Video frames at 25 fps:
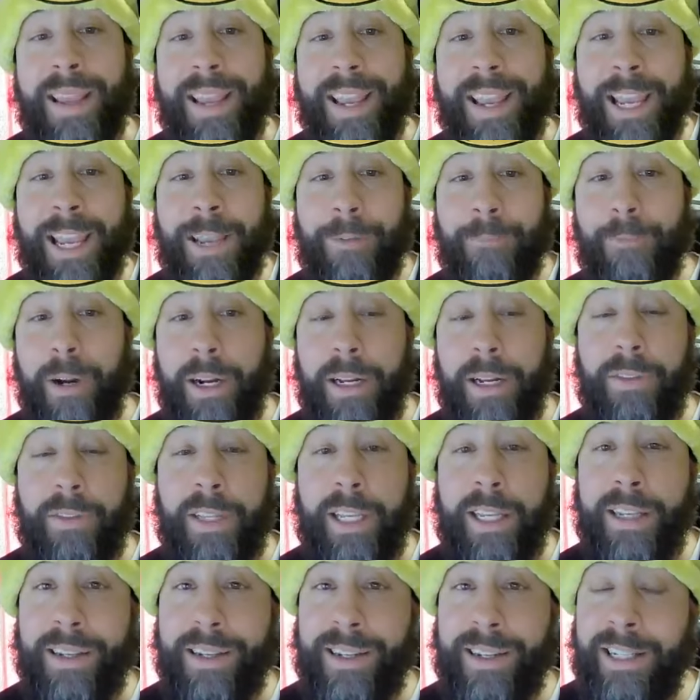And
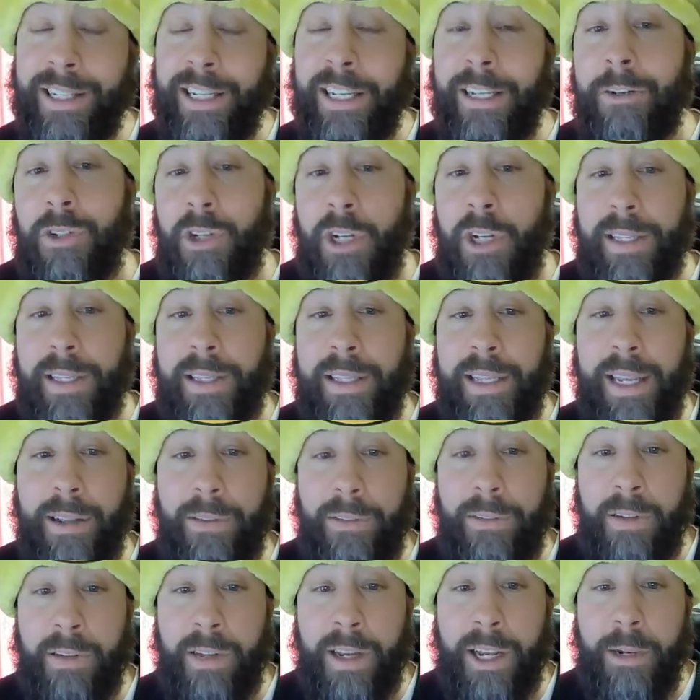finally, you need to check the
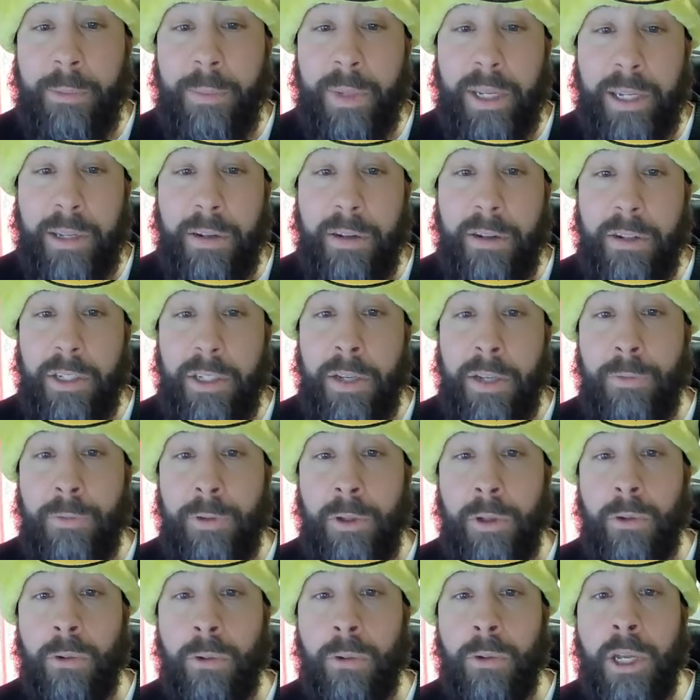outside because if
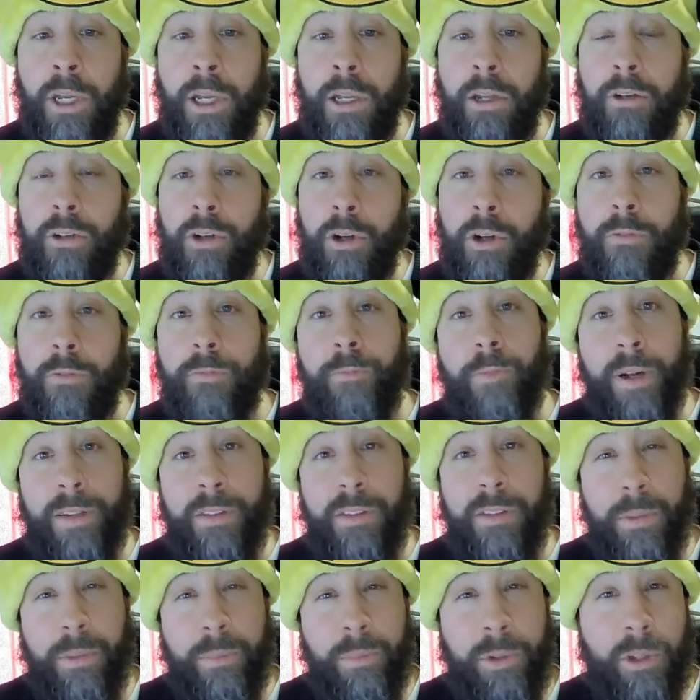you don't find
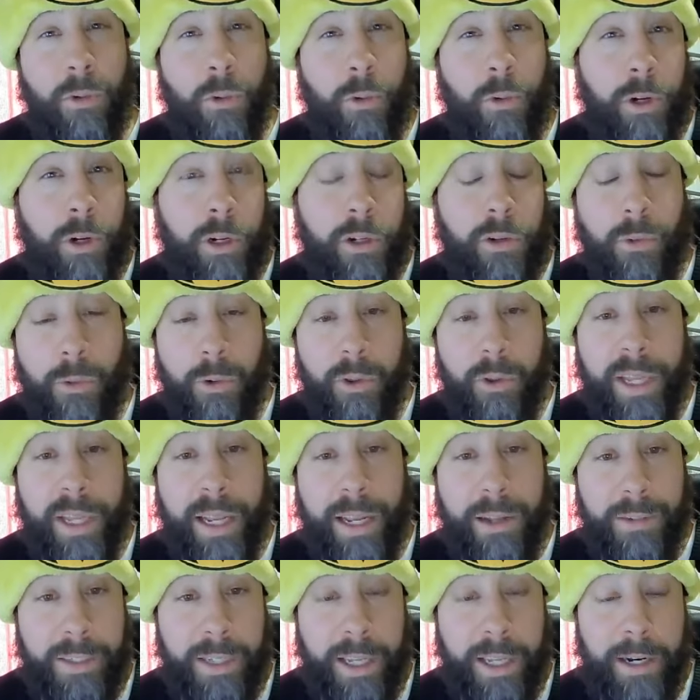something or ignore the
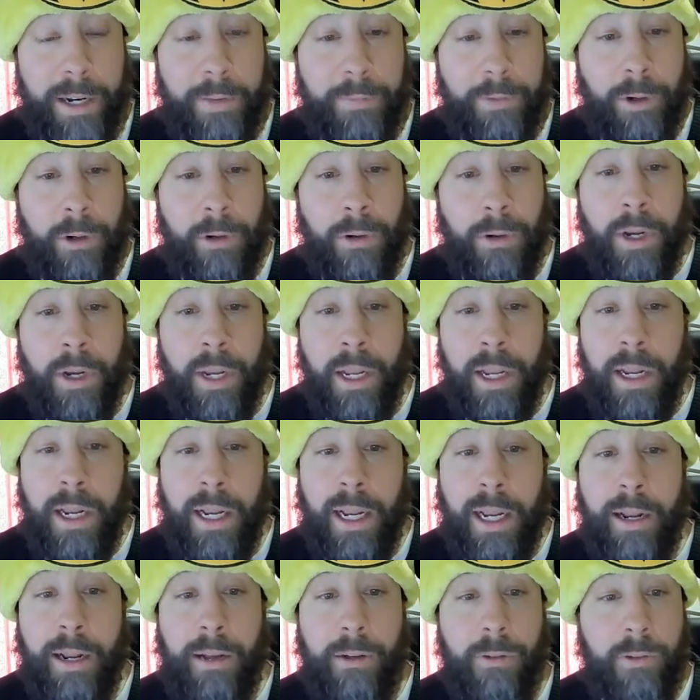outside of your
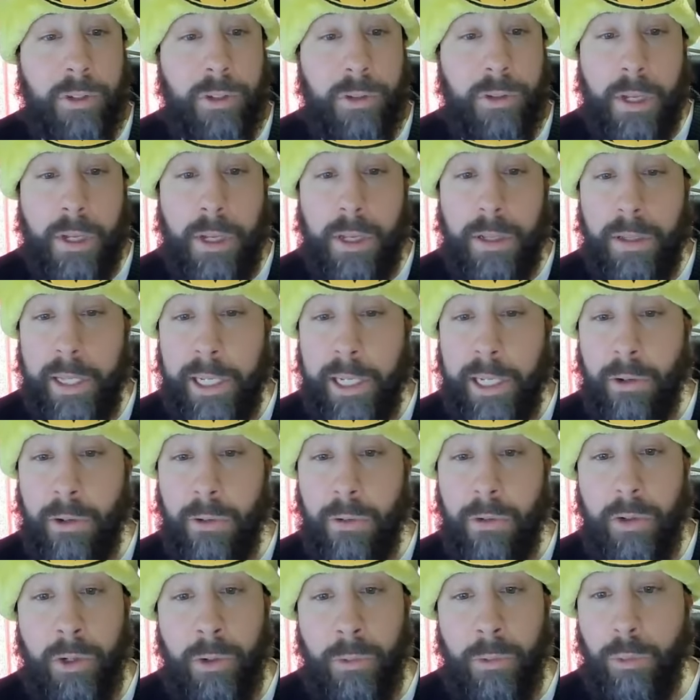house, like
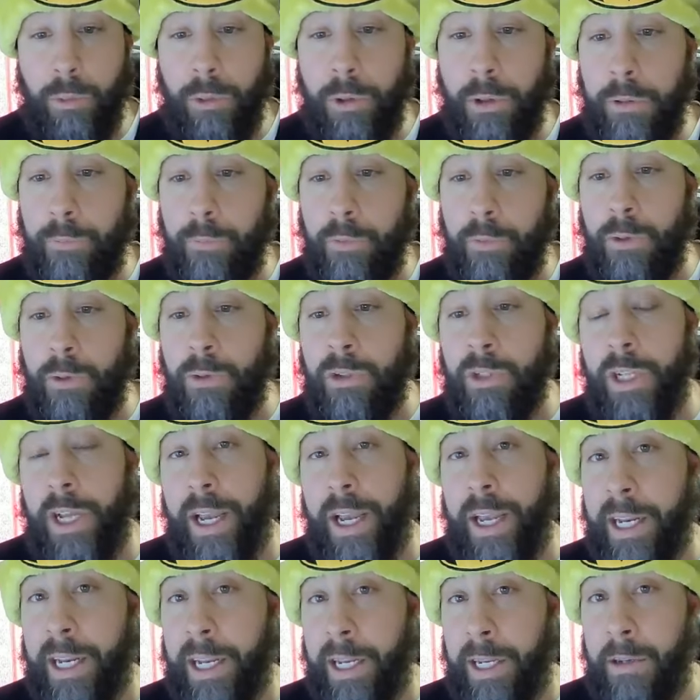your your roof, your
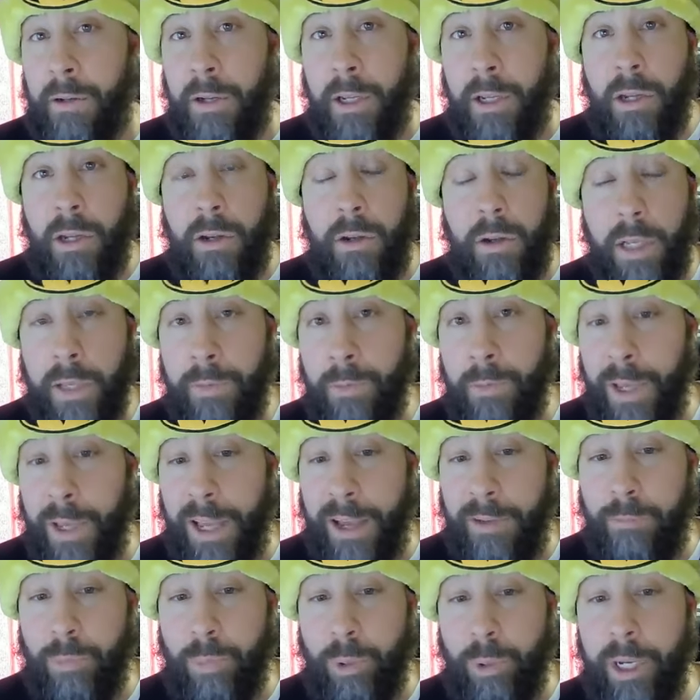siding, if you
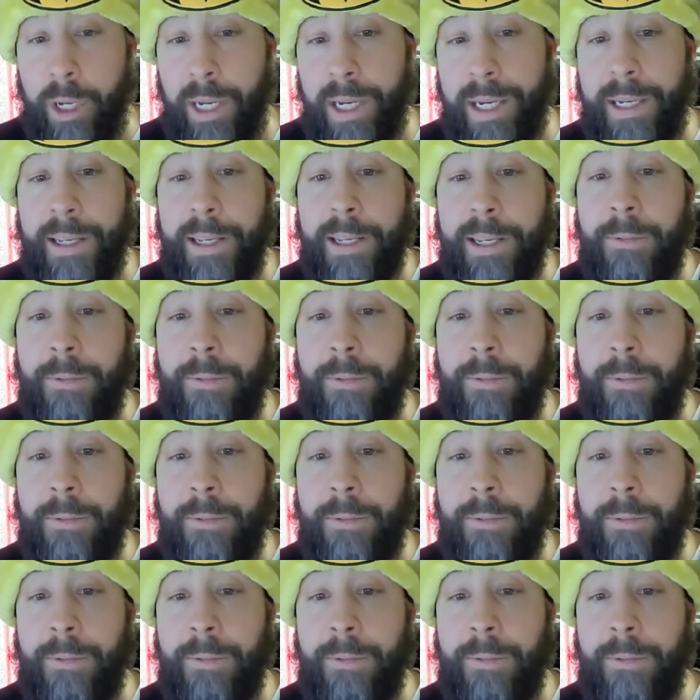have brick,